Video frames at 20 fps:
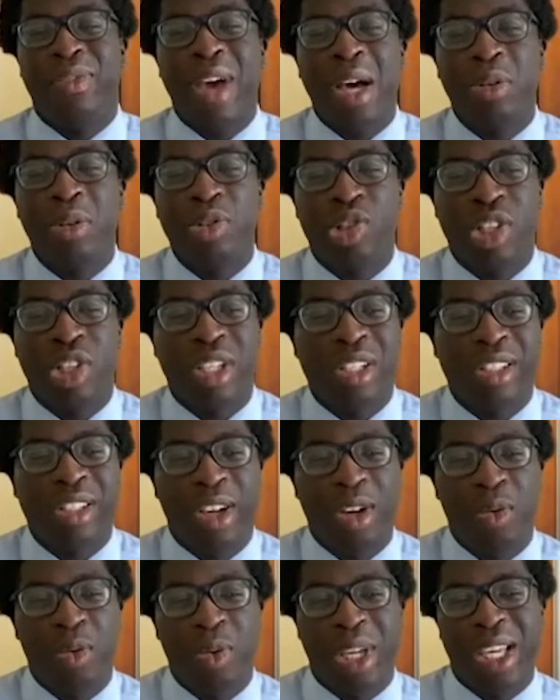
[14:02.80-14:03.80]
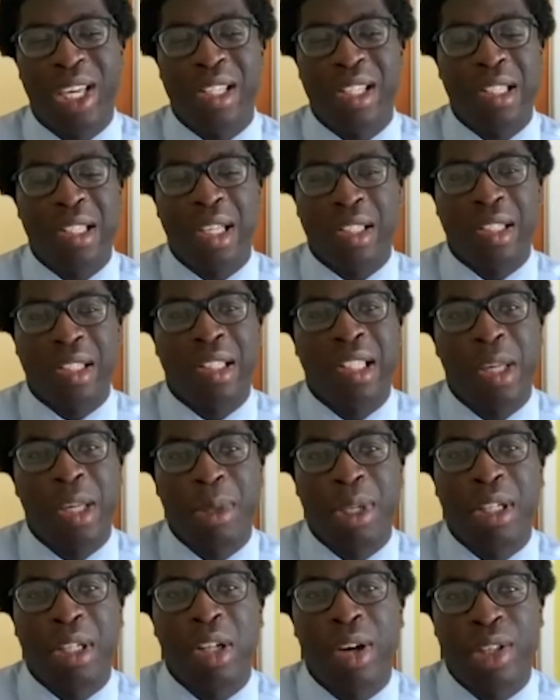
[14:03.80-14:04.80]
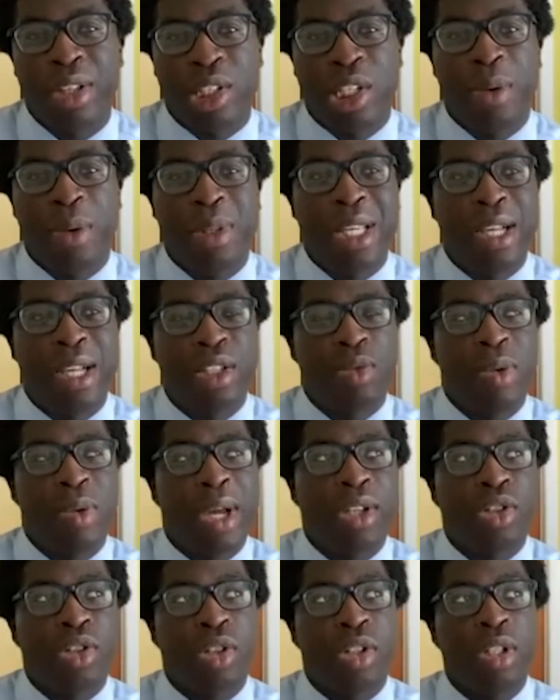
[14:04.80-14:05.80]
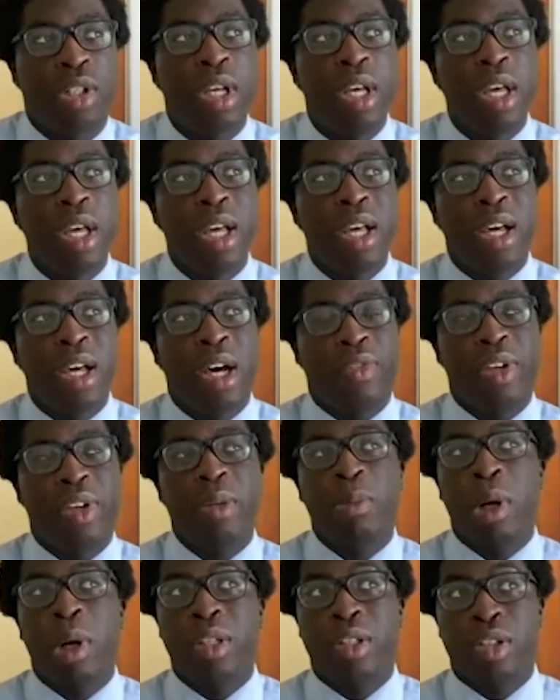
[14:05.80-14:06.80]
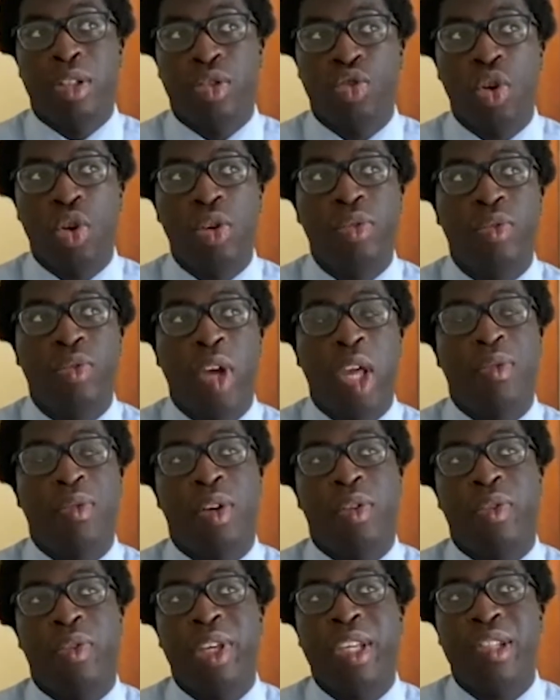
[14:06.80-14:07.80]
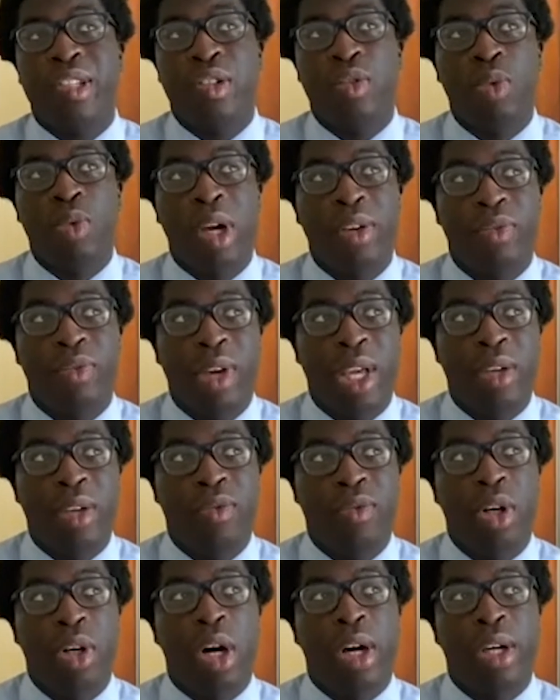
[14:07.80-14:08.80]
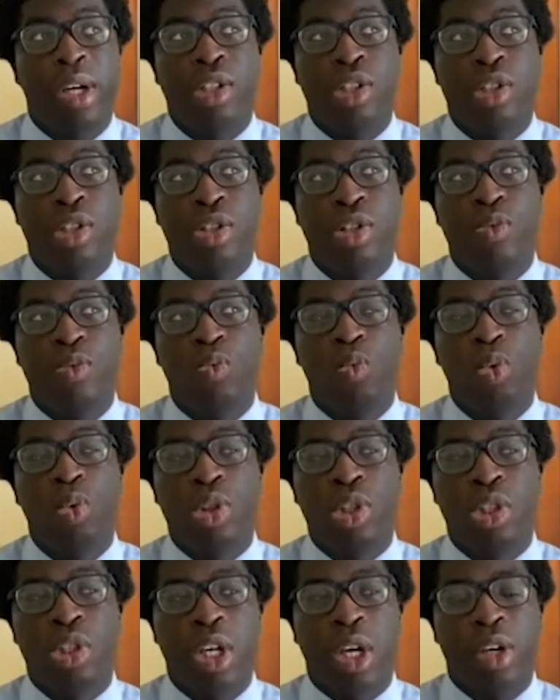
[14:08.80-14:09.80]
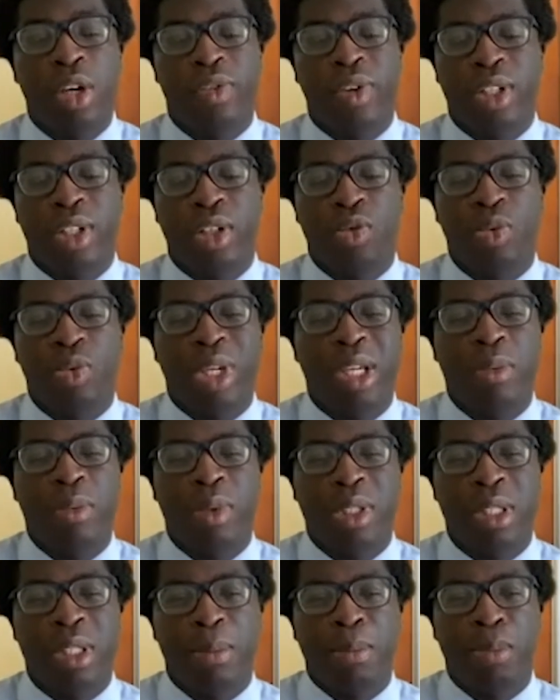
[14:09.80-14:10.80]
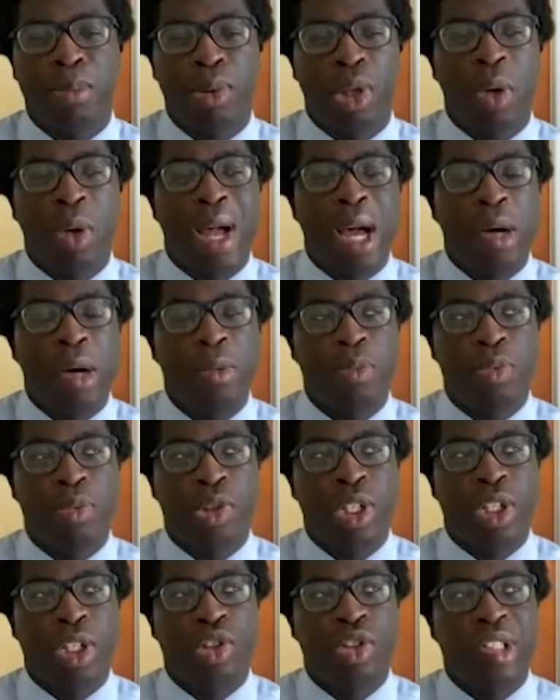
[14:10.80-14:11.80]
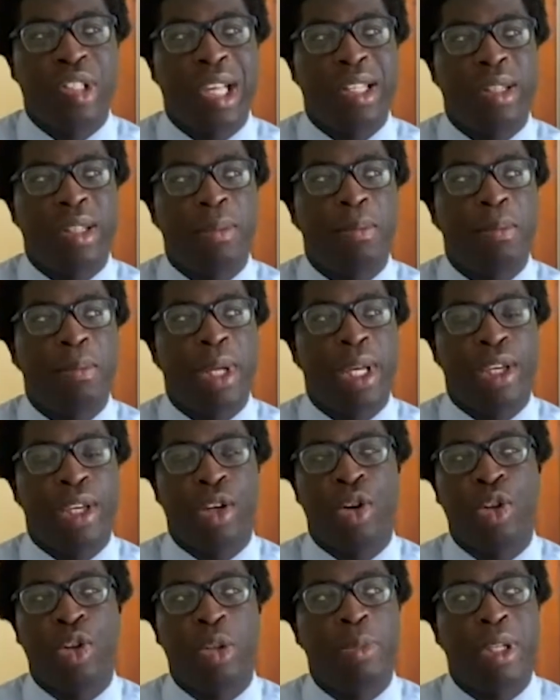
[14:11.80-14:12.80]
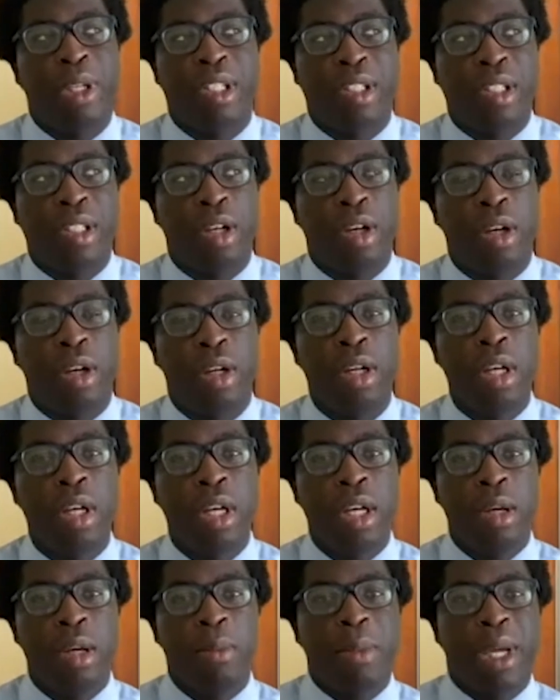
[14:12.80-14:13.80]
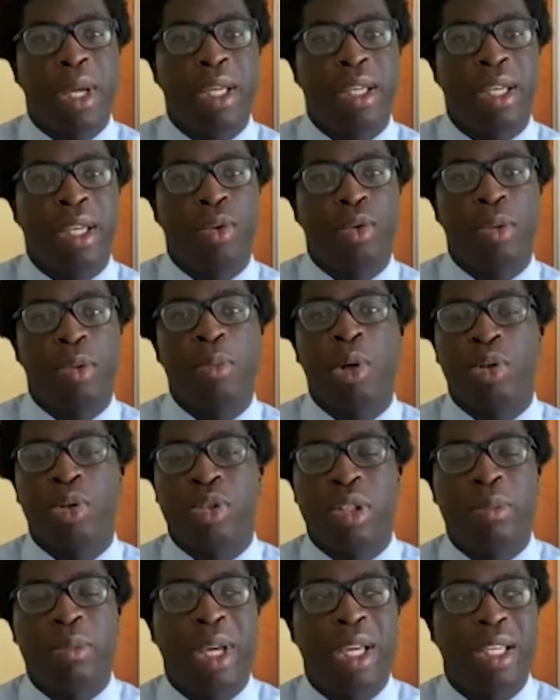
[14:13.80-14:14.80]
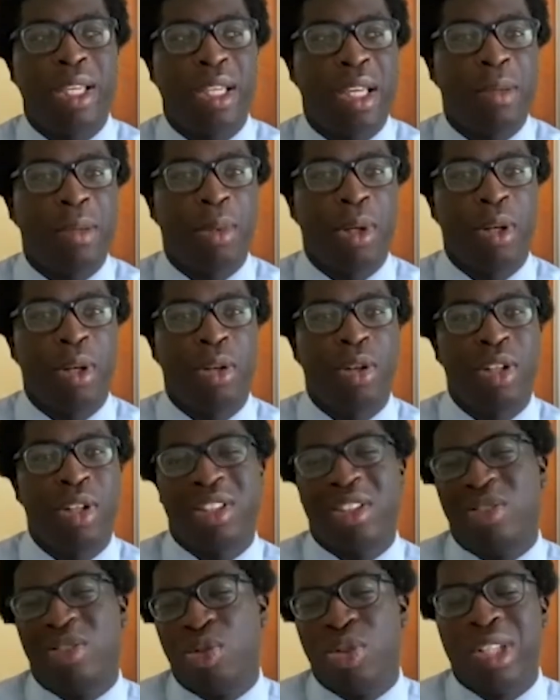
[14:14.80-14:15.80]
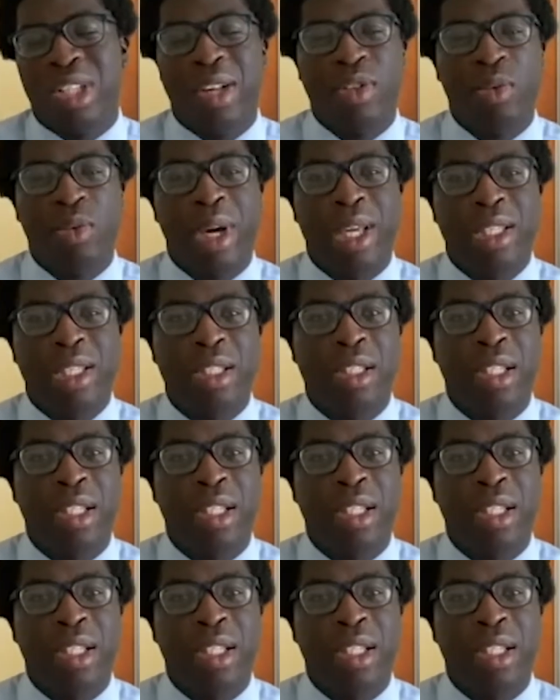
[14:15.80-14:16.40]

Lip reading: Fauci, so he doesn't seem inclined to go in that direction. I think Biden's a strong favourite. I think he's the right favourite. I wouldn't know if I'd agree with the blowout predictions that economists are making, the models are making, but just have to wait and